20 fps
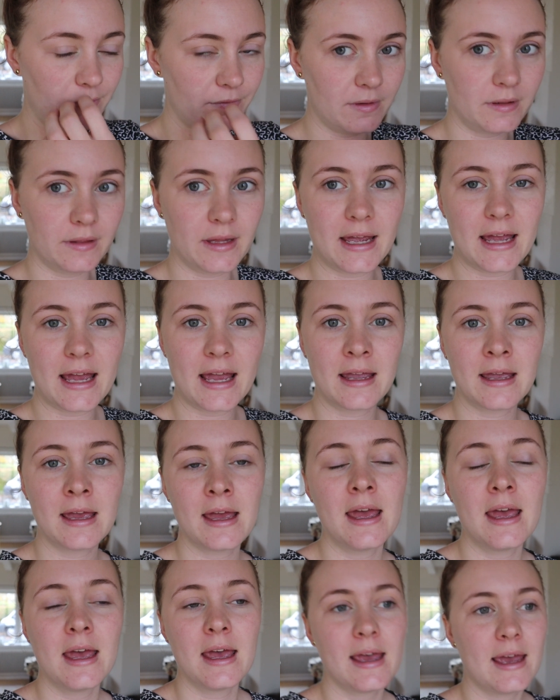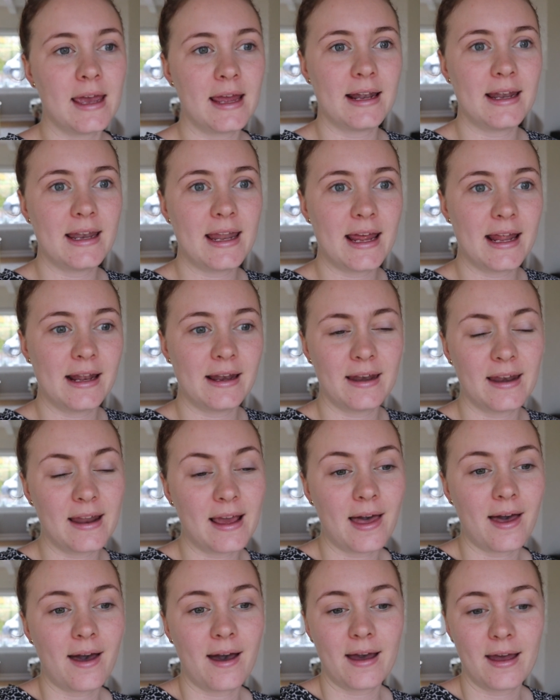threw the hay. And
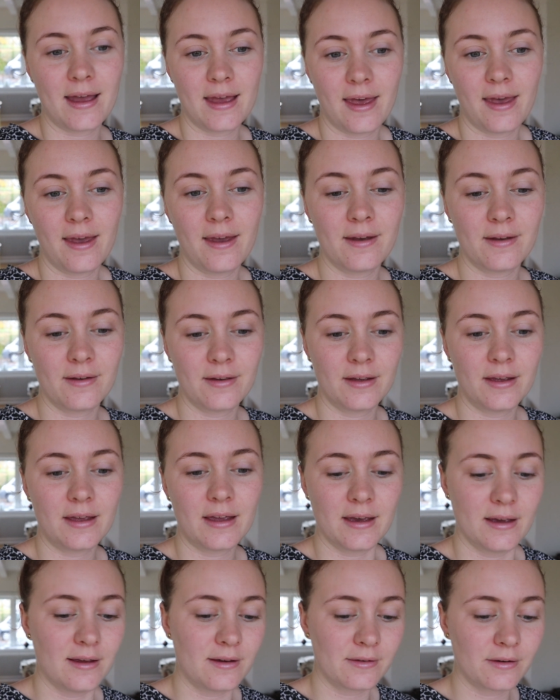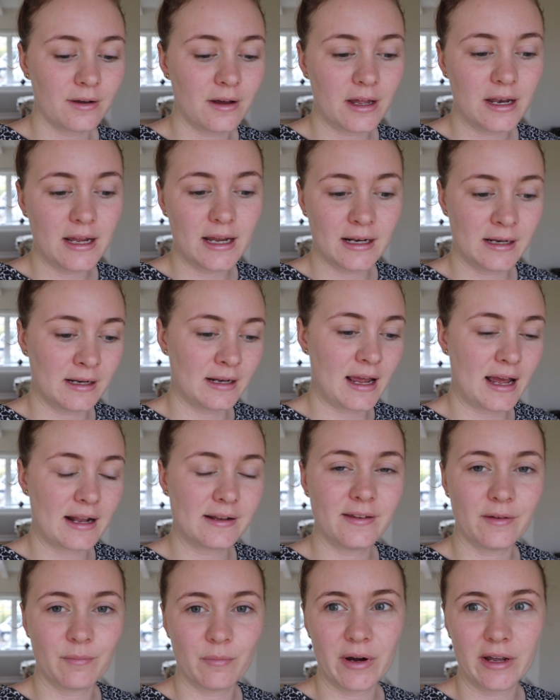then I got in and
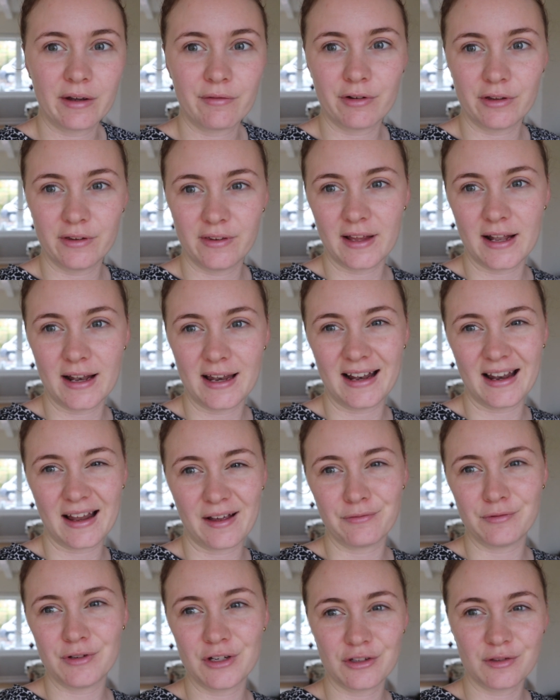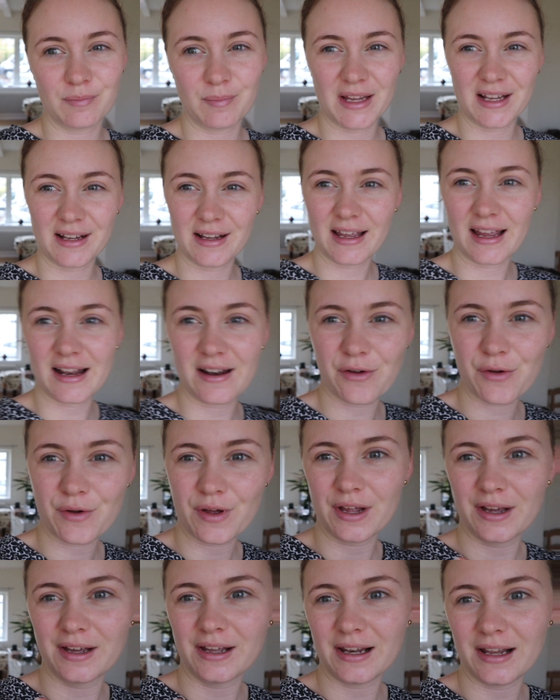had some breakfast, and then I've just been kind
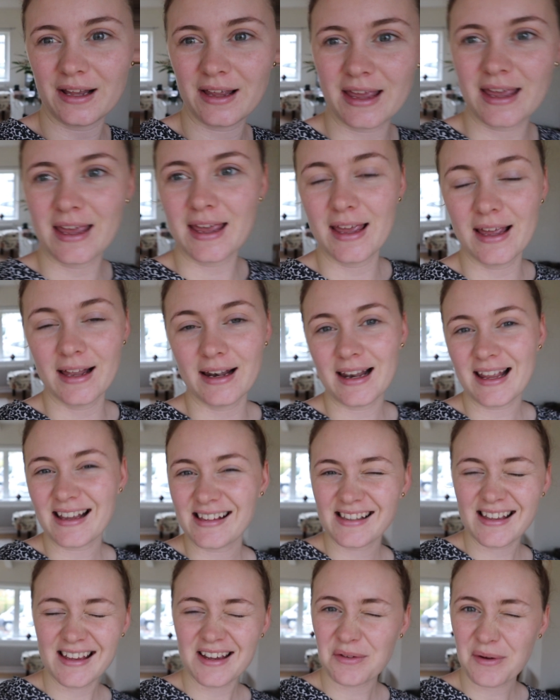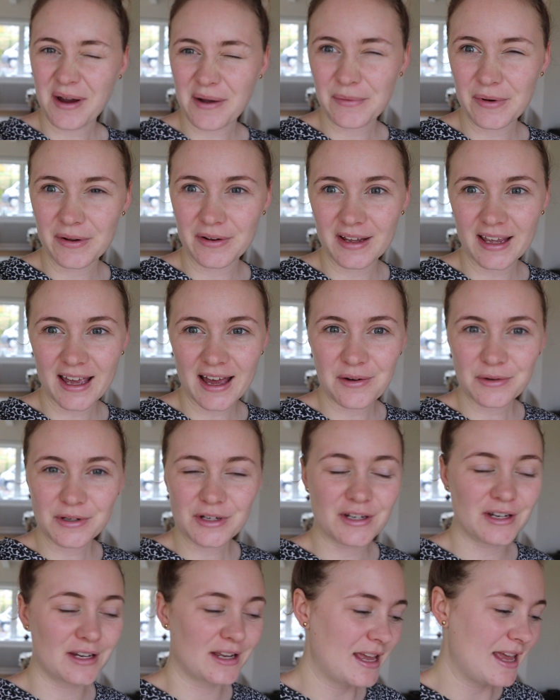of lacing around on the
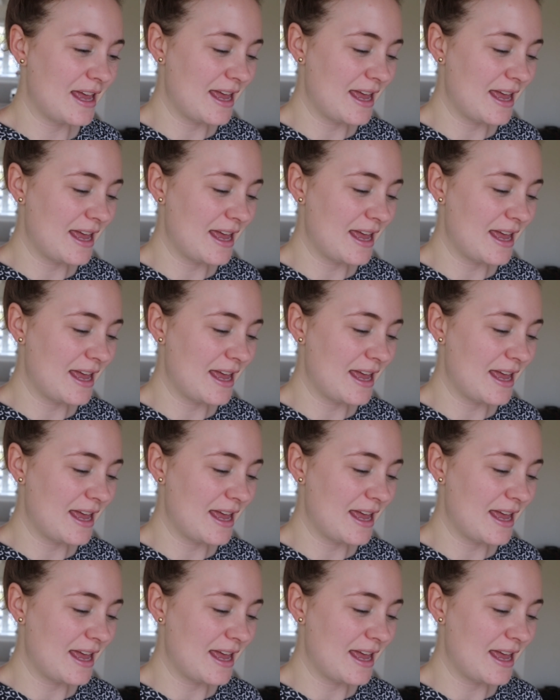couch.